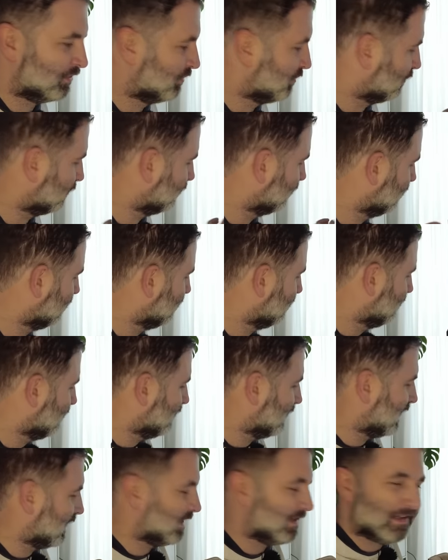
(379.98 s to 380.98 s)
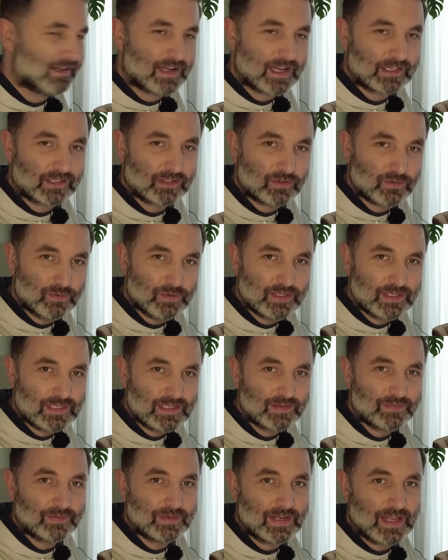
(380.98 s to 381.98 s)
shot. And I could
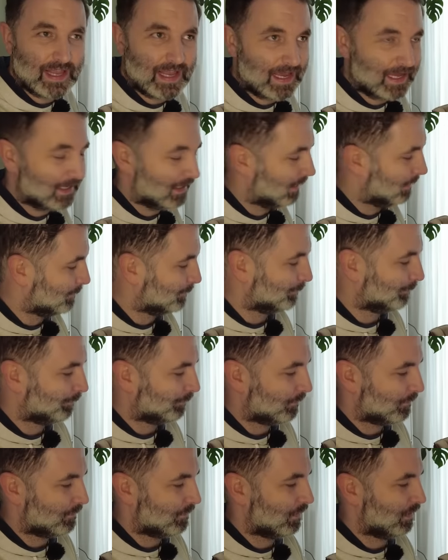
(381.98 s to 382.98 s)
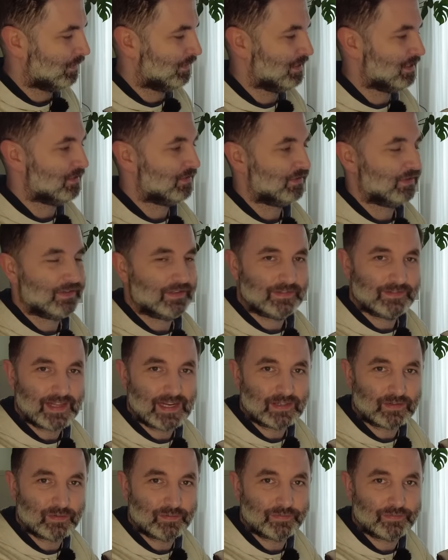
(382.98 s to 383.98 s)
even add these
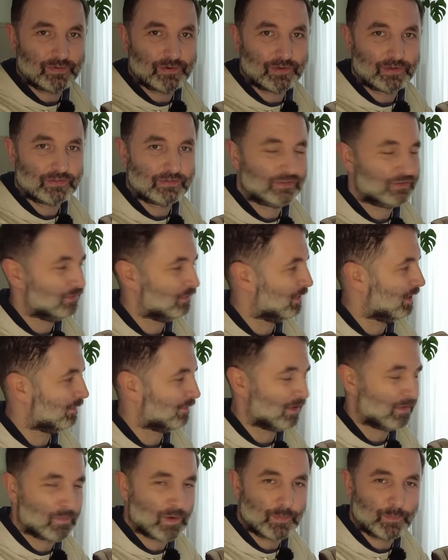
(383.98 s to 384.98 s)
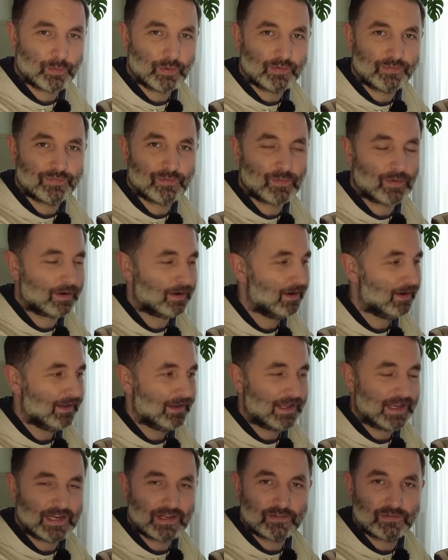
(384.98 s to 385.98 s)
teleconverters, you know, f1.4
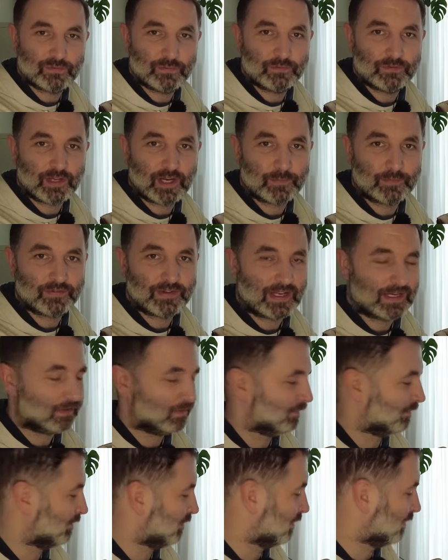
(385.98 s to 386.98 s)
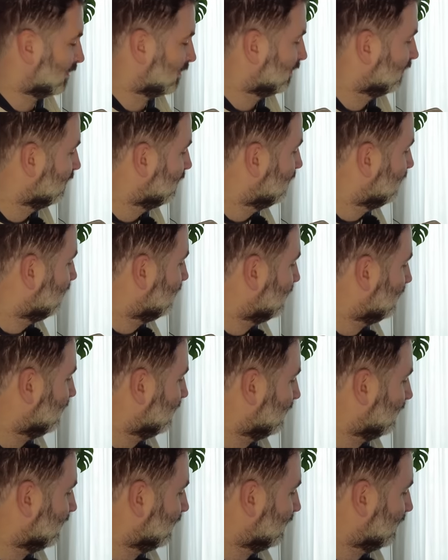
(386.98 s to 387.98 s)
and a 2x
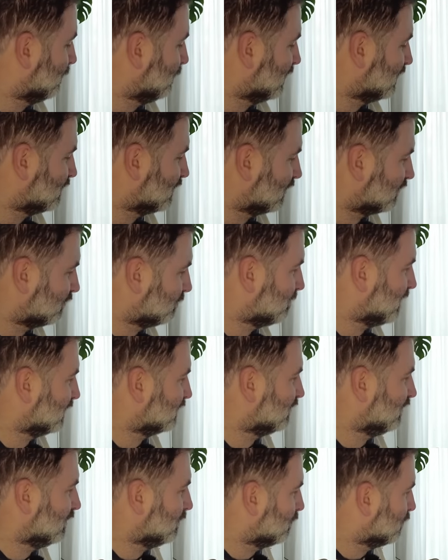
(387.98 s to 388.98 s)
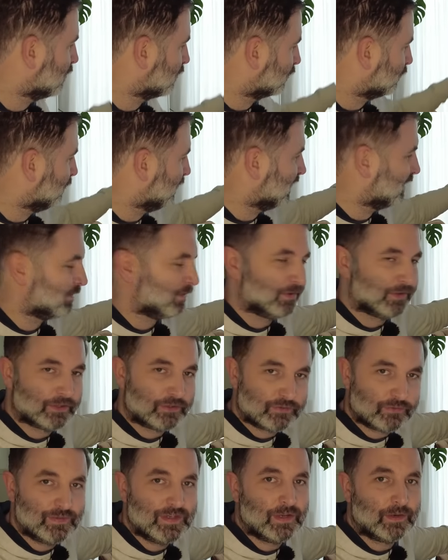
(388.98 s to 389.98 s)
teleconverter, which especially work great on the
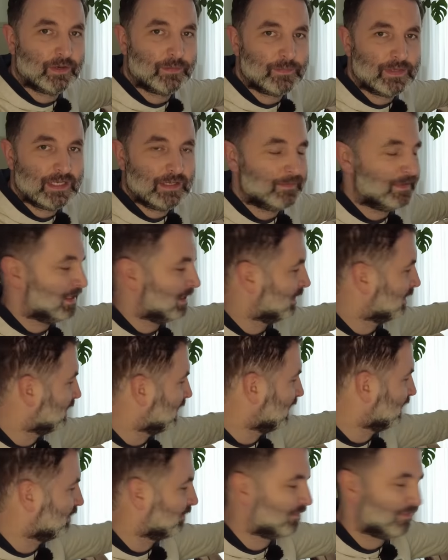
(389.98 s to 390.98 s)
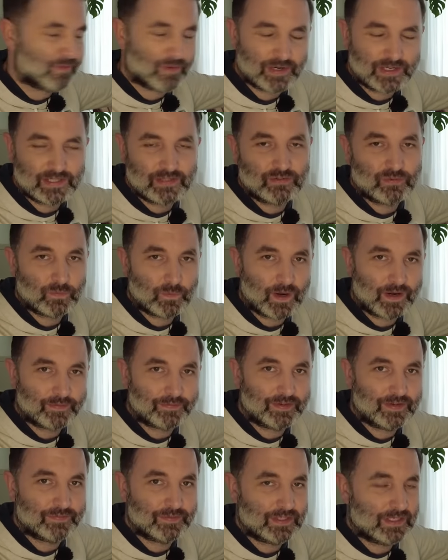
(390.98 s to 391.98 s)
300 millimeter and the 40 to
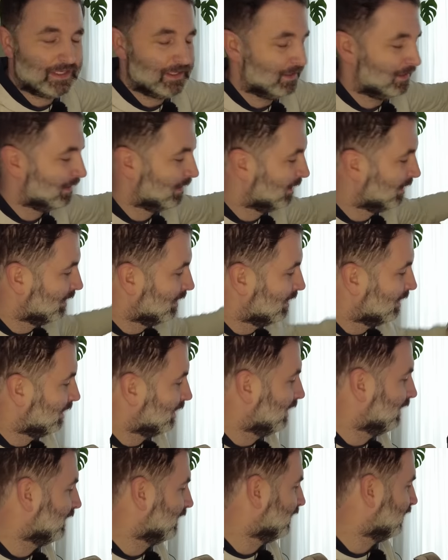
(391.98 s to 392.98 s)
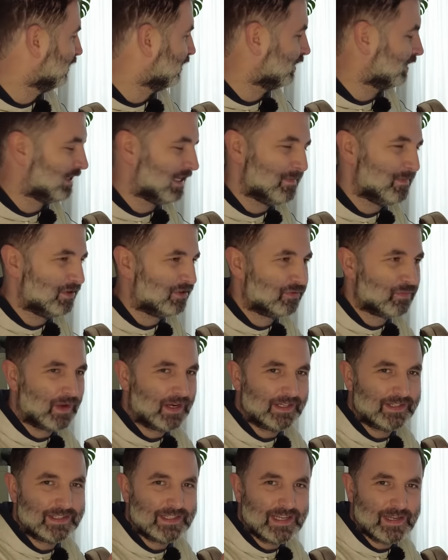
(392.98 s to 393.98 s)
150 here. The image
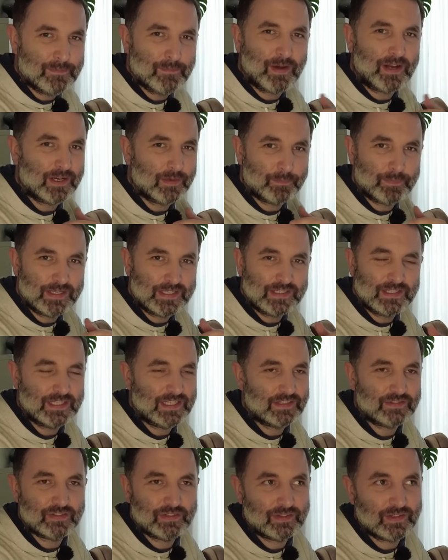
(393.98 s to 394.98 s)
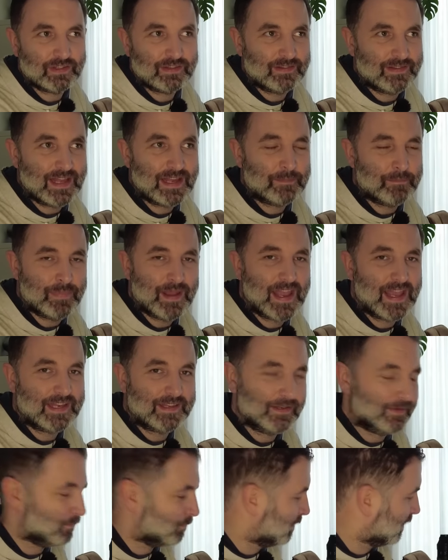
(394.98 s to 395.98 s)
quality, in my opinion, isn't that
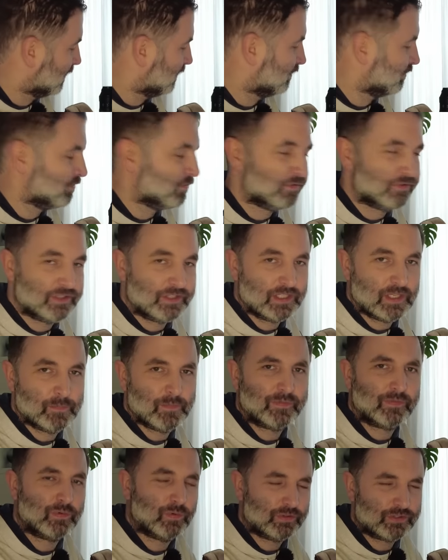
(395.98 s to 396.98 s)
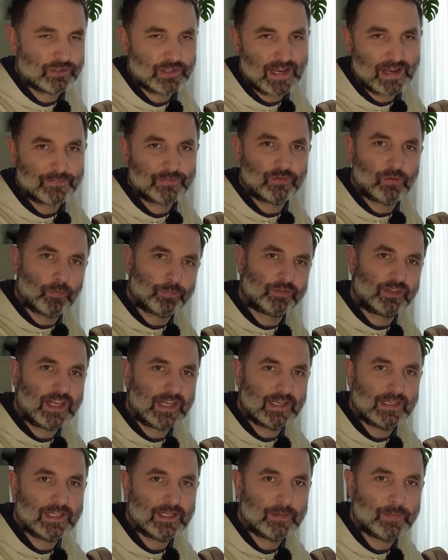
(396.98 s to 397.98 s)
bad when using them. Of course, your f-stops
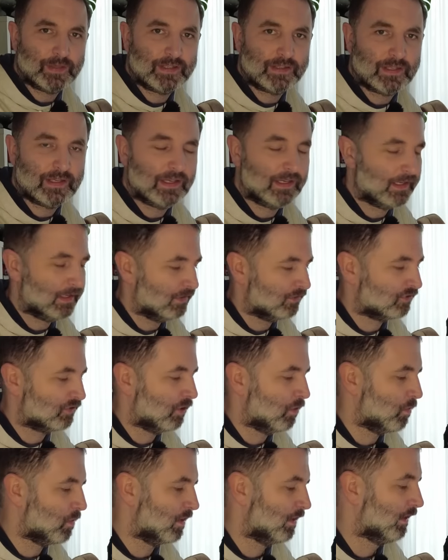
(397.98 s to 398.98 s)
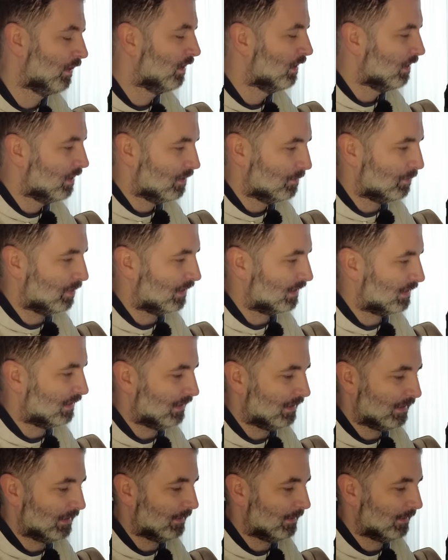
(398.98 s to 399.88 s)
get a little bit slower, but